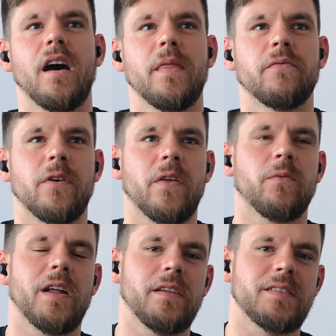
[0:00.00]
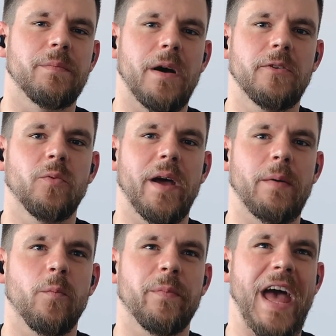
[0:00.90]
The fourth one is about
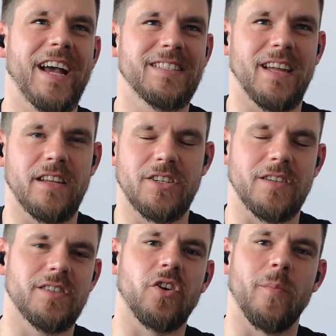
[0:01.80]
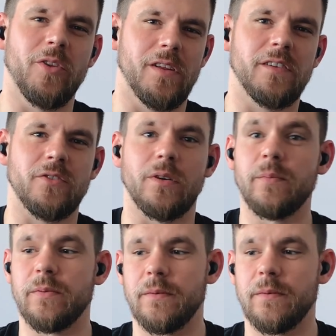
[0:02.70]
Web Extensions Community Group.